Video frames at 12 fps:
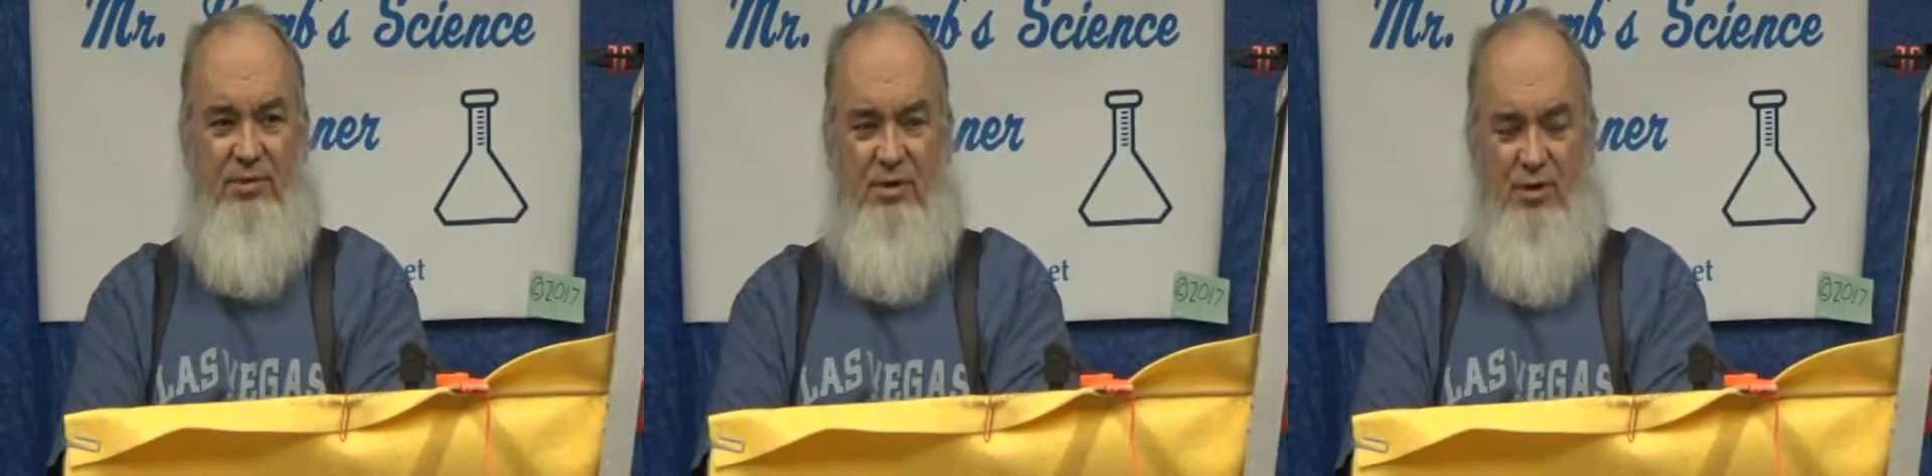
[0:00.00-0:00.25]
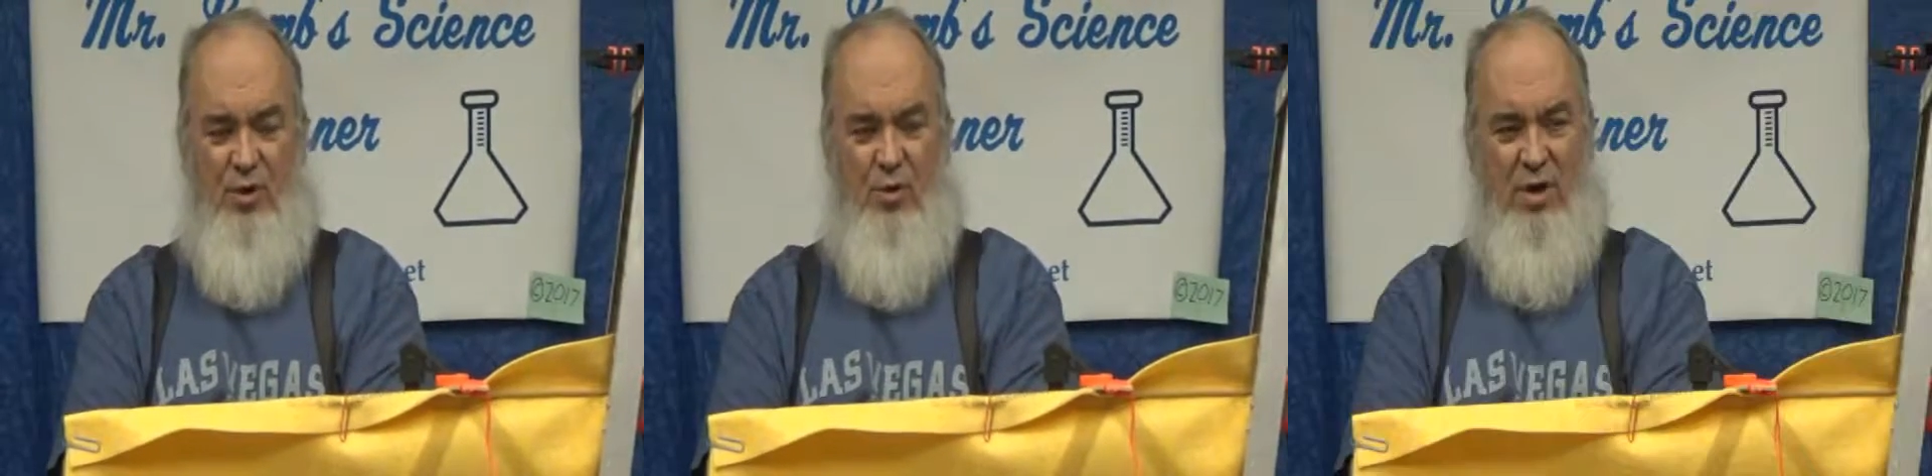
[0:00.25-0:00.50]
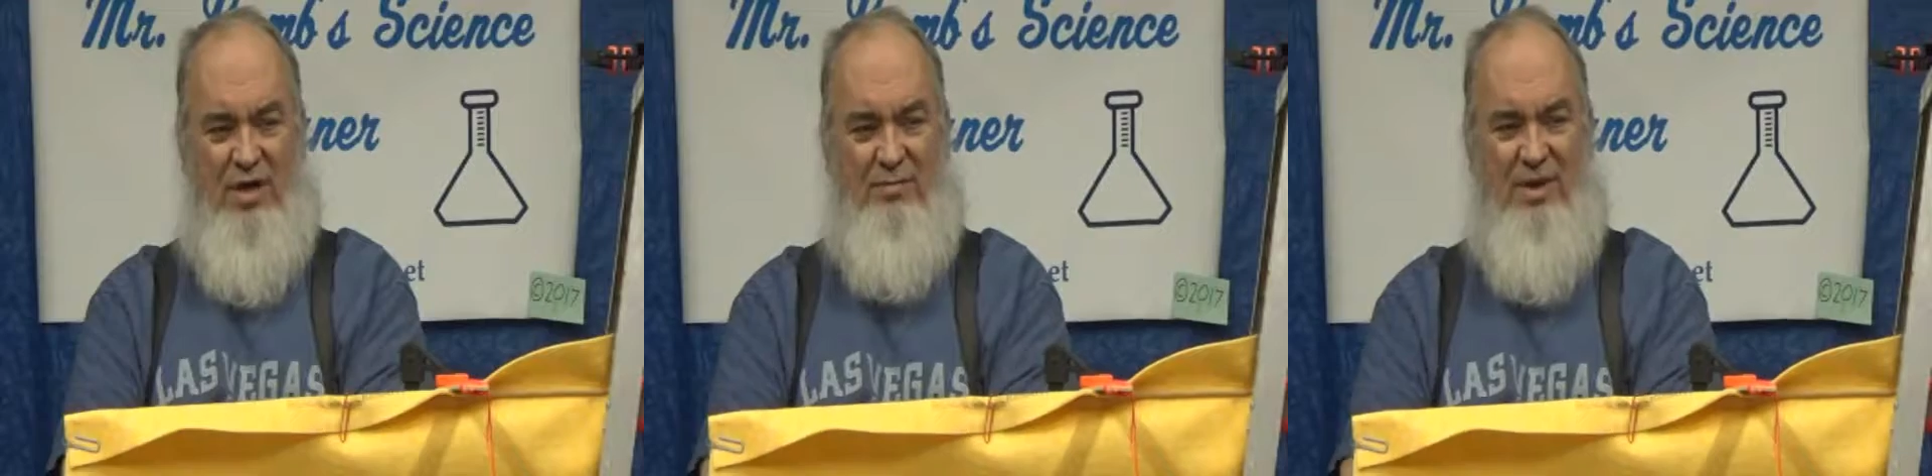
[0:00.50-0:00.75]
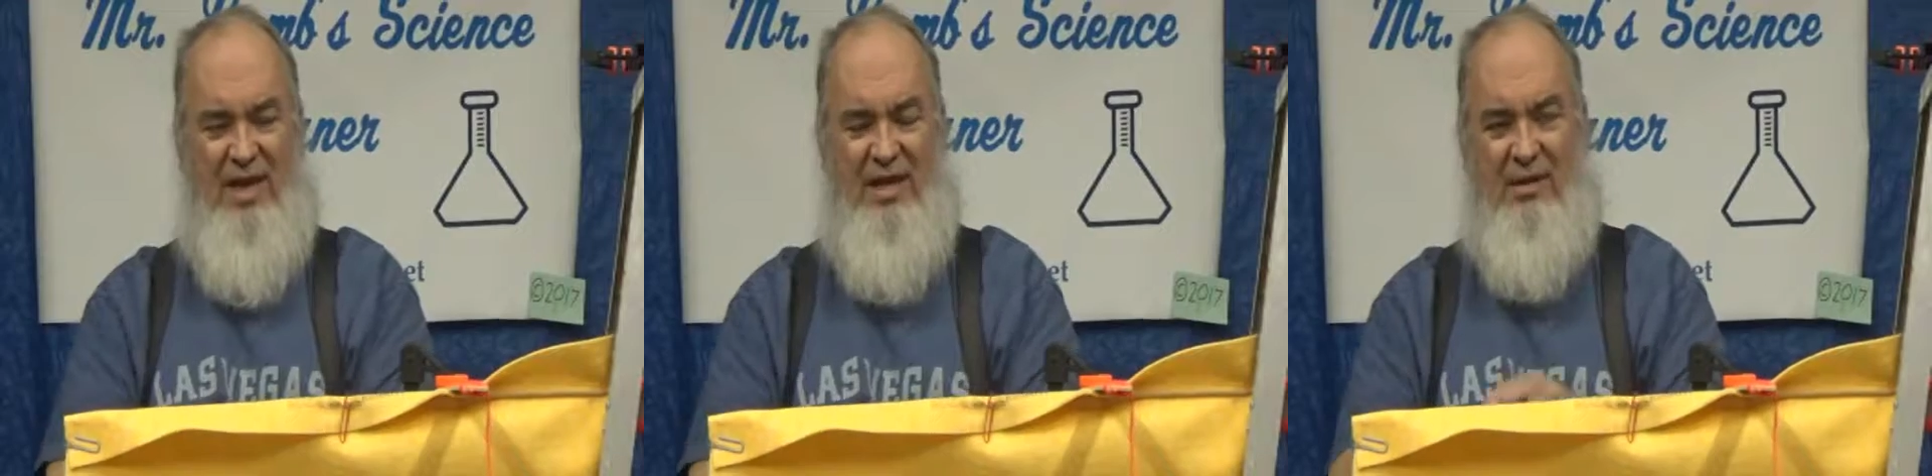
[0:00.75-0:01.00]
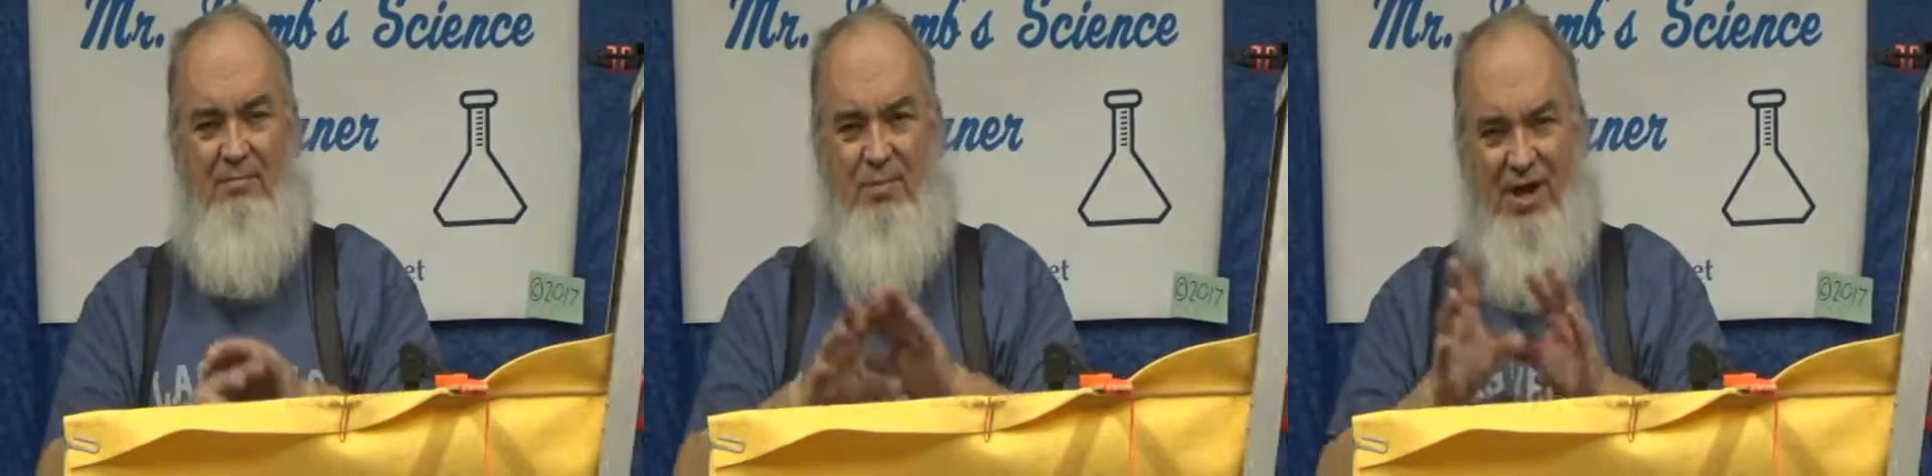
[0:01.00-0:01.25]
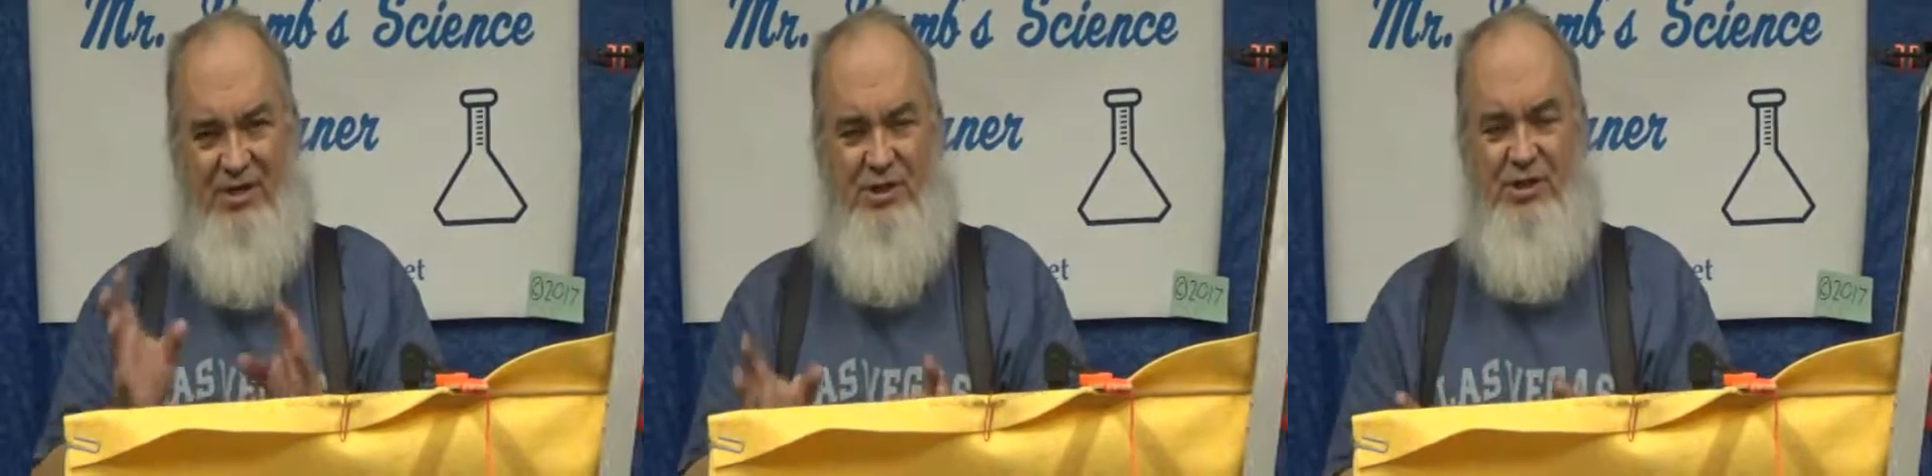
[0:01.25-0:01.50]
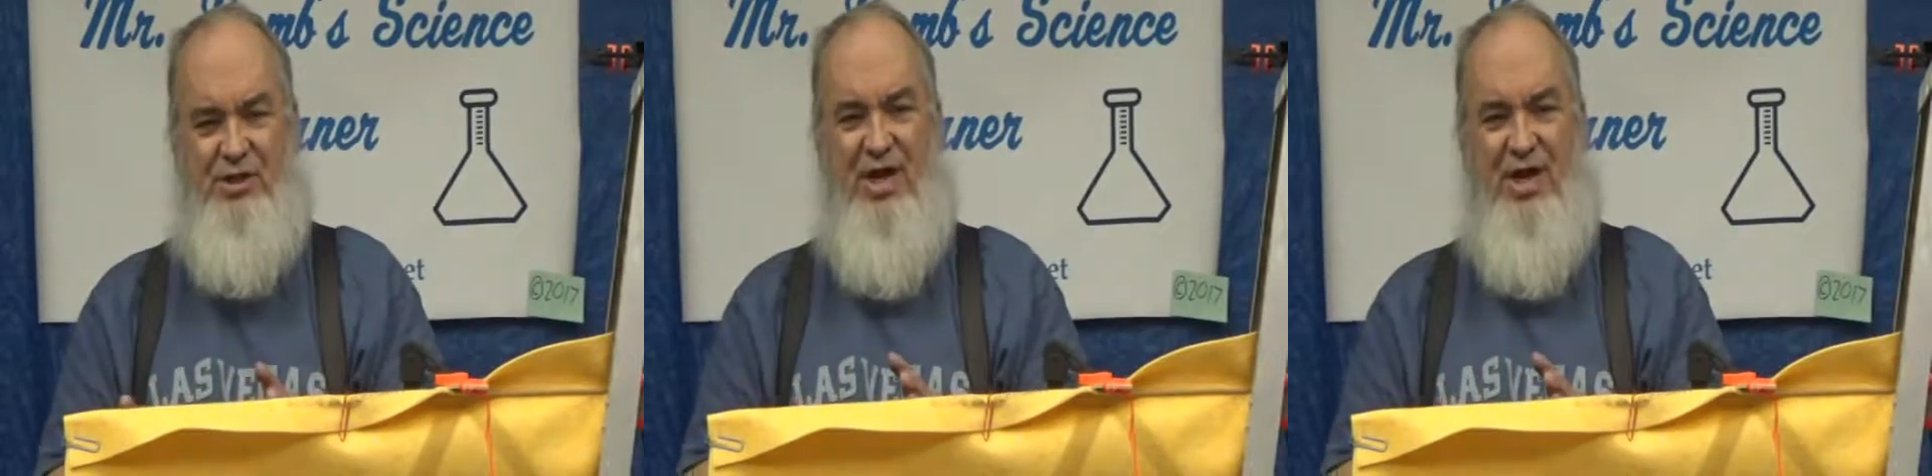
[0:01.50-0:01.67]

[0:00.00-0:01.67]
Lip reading: You don't want to make a bunch of